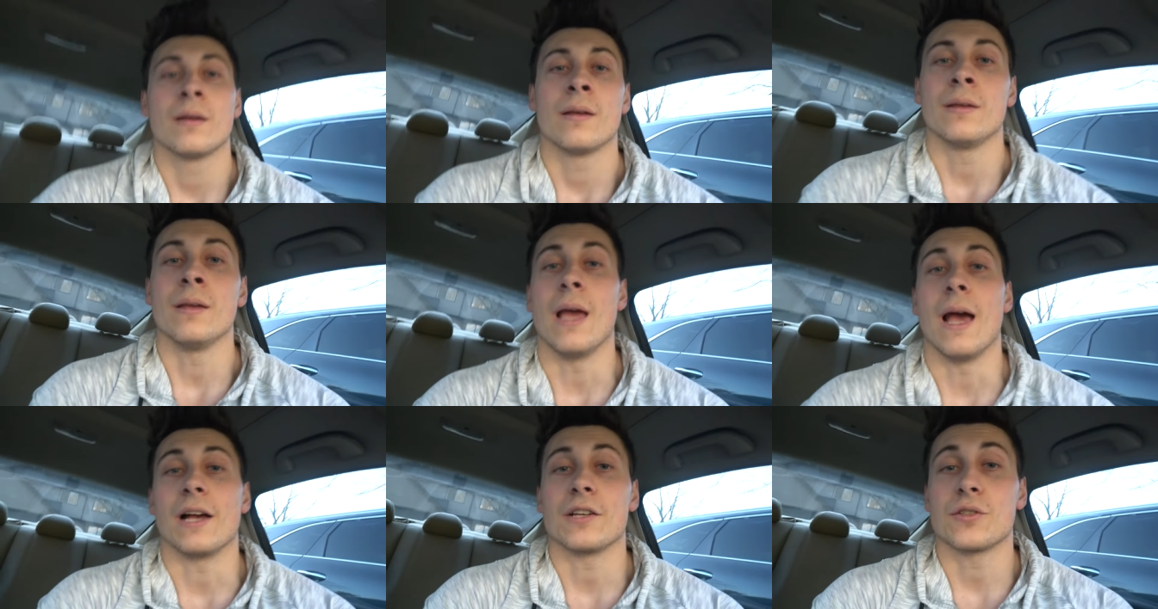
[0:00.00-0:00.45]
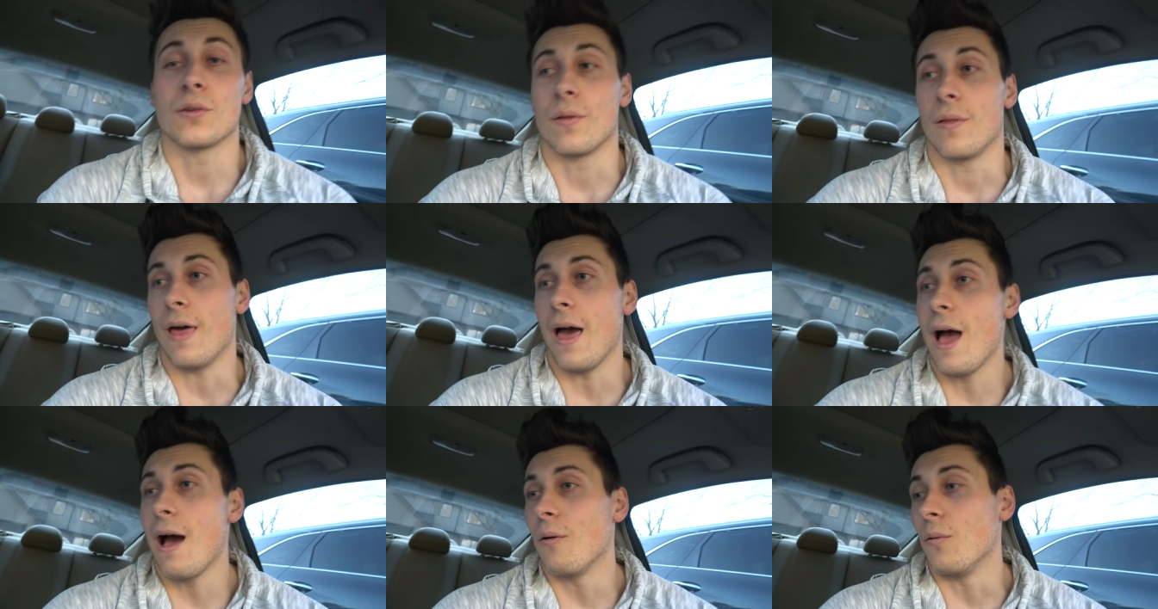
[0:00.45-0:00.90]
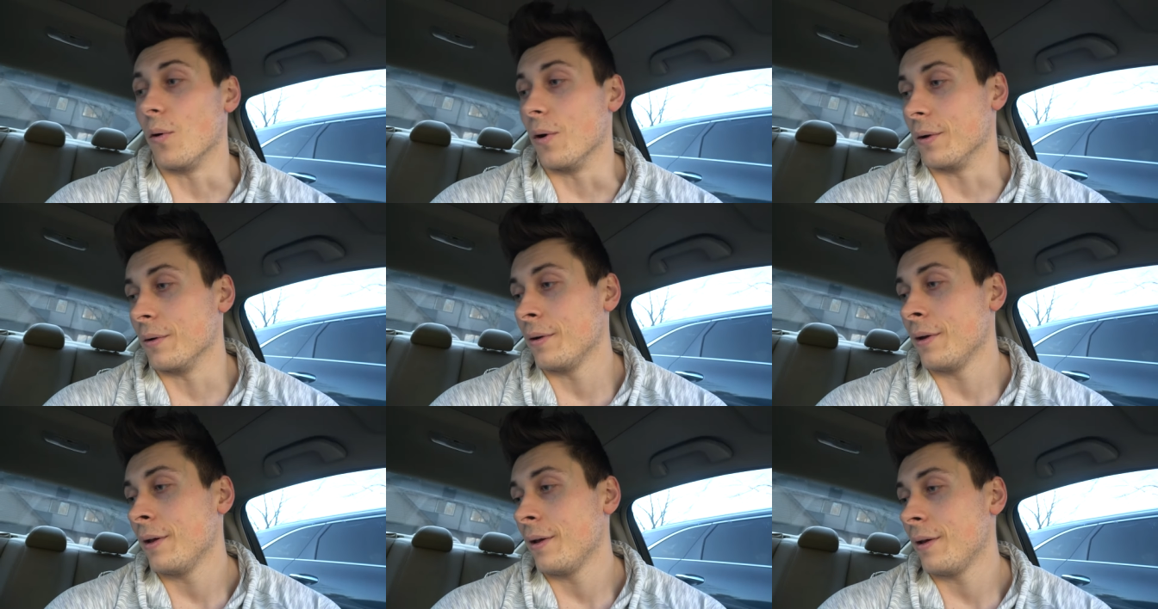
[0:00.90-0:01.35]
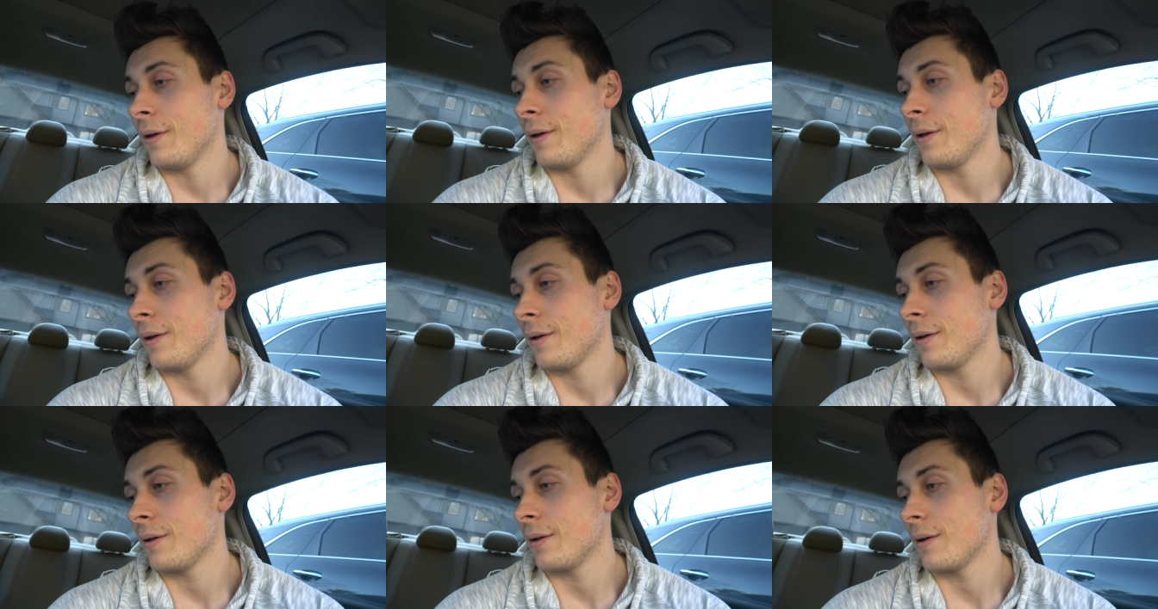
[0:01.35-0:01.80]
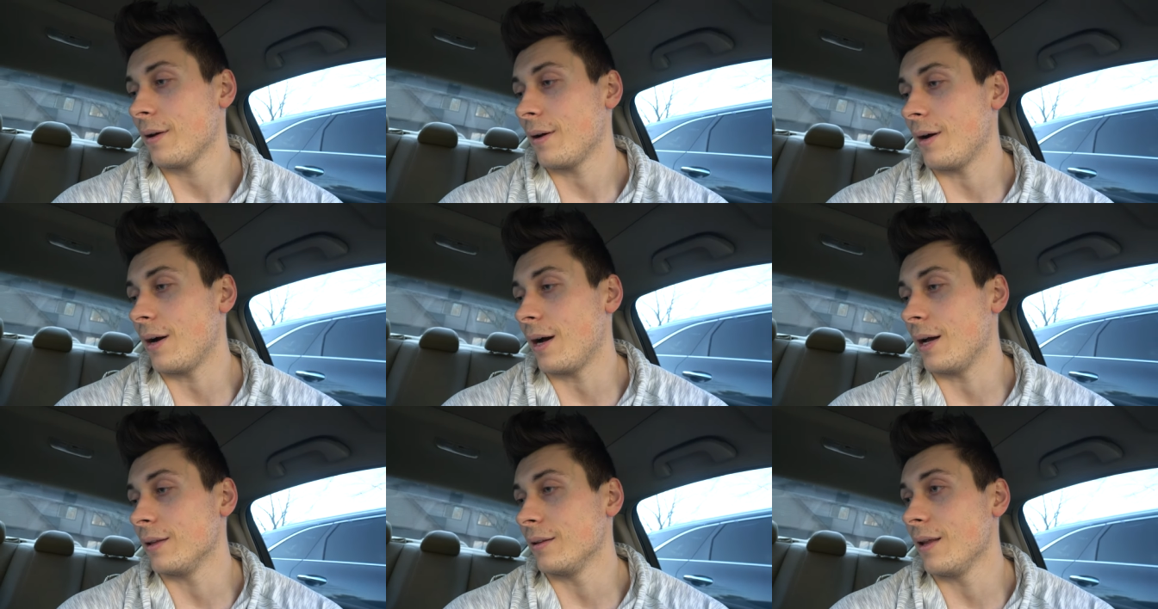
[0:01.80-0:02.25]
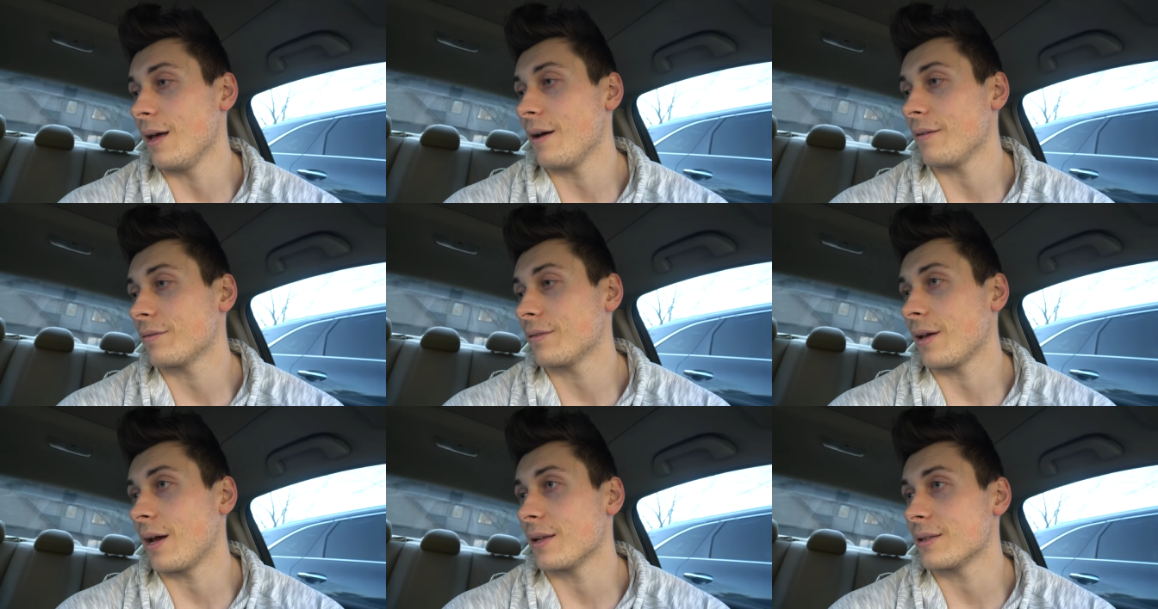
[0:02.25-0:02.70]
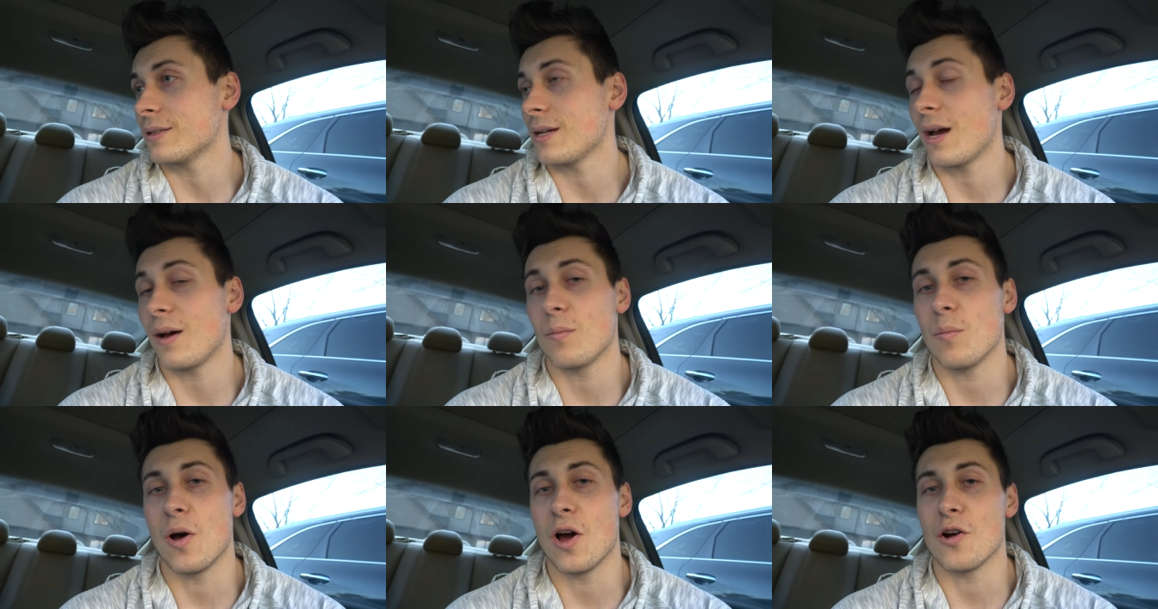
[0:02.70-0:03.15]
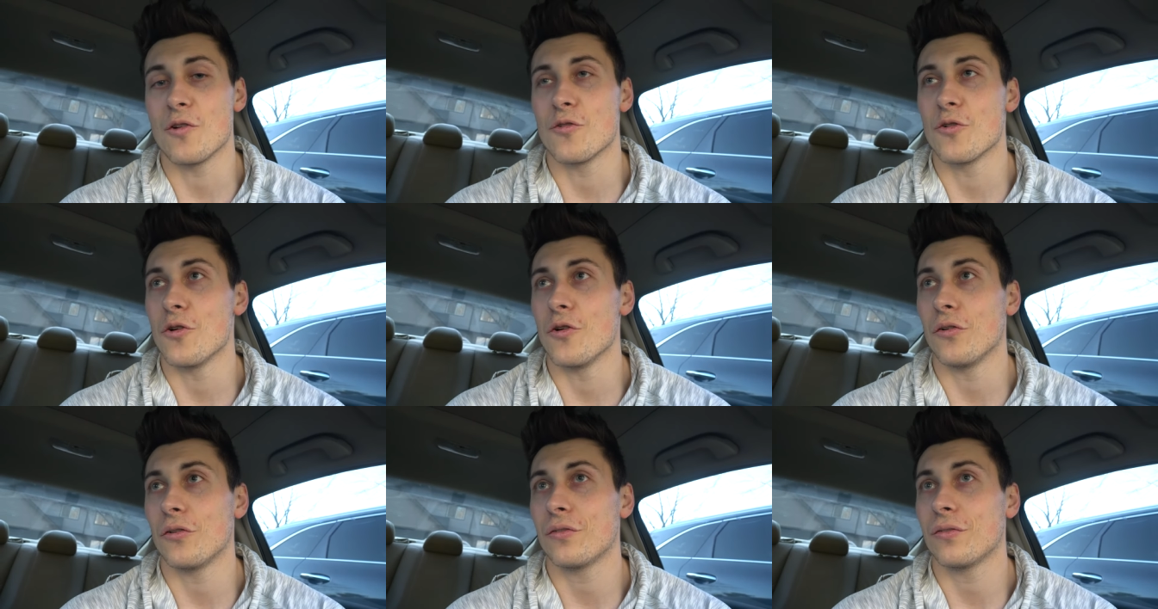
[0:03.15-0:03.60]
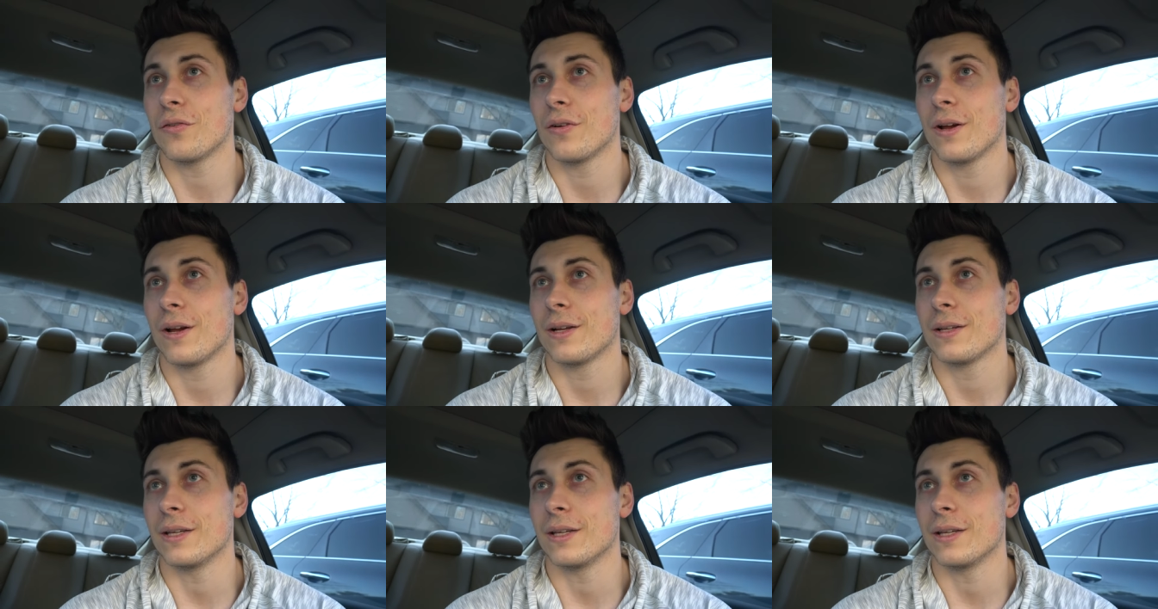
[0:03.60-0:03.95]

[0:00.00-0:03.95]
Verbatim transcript: Yeah, so that one I left on top of my roof